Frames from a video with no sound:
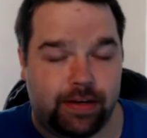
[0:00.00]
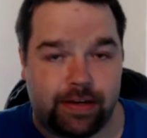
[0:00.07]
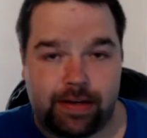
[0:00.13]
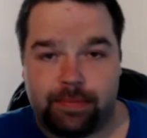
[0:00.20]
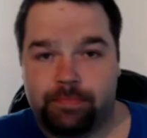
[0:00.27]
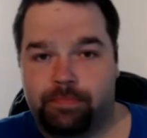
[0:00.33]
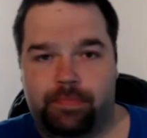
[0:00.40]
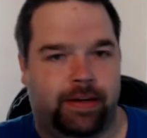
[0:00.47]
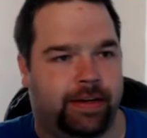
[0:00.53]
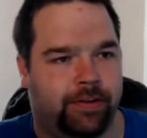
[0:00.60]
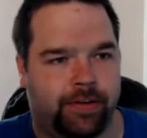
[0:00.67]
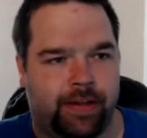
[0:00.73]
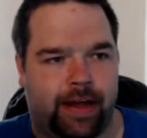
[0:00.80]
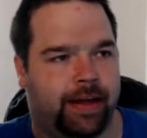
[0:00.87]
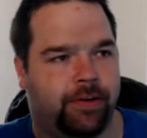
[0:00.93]
and I'm
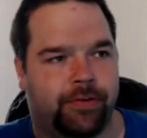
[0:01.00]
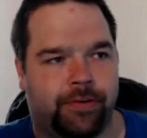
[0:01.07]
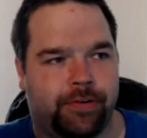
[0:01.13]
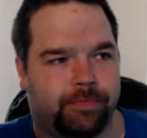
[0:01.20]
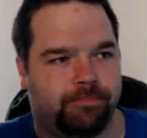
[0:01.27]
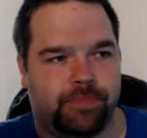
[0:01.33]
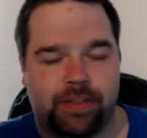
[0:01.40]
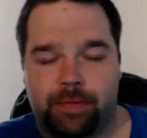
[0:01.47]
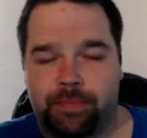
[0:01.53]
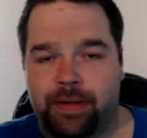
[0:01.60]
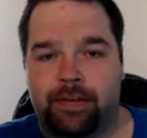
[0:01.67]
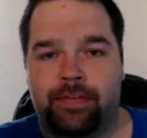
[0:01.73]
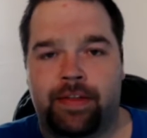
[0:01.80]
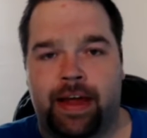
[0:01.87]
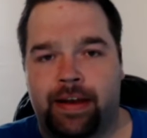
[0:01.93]
either that or
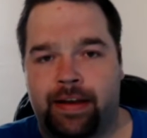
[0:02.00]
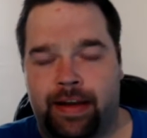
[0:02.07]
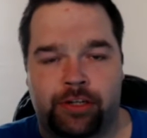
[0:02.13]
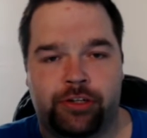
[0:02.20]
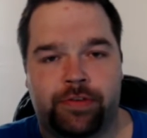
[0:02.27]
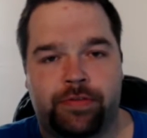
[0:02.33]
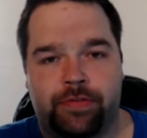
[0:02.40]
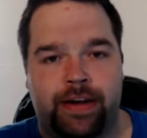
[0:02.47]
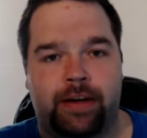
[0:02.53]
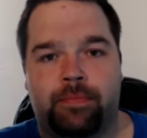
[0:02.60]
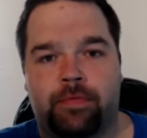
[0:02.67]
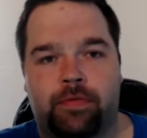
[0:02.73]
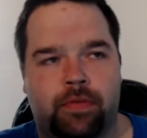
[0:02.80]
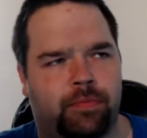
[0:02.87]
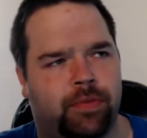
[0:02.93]
something of that nature, Freedom
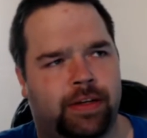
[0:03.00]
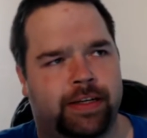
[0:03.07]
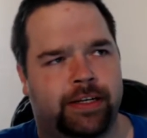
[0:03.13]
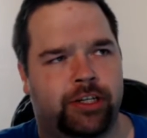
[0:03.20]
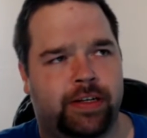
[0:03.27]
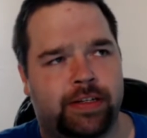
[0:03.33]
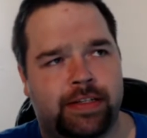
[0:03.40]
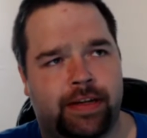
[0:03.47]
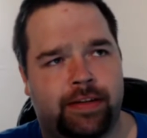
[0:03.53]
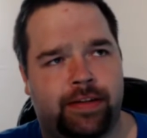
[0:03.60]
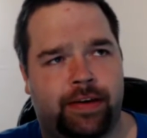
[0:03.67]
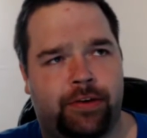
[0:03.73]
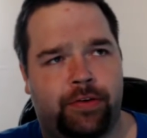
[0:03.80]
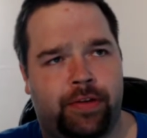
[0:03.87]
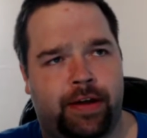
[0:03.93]
From Religion is I
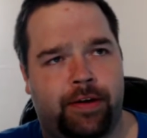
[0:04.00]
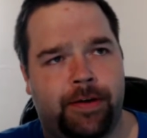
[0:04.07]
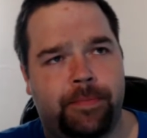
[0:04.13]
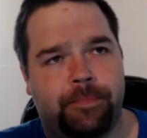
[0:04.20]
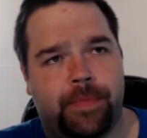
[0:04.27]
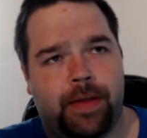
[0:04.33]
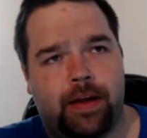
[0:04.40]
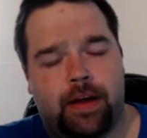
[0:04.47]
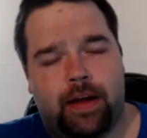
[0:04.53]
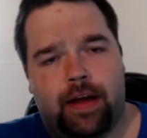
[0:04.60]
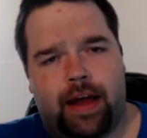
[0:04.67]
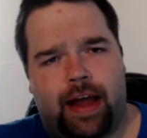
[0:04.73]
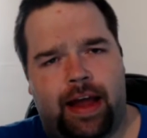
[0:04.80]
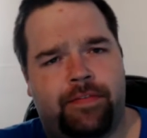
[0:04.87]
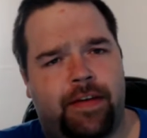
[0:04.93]
think who they are,
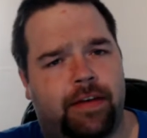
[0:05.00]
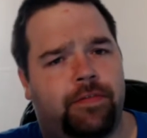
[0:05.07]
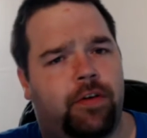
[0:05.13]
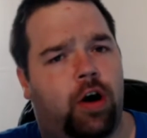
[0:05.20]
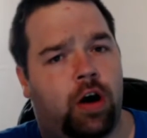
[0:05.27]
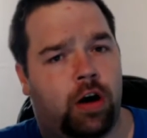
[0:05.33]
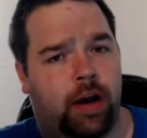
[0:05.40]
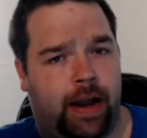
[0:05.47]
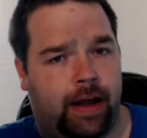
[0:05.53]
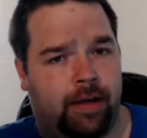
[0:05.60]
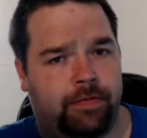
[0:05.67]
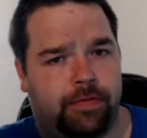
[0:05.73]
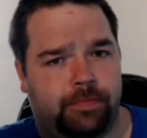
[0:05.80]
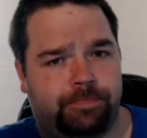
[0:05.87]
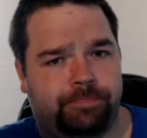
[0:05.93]

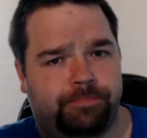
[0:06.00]
FFRF,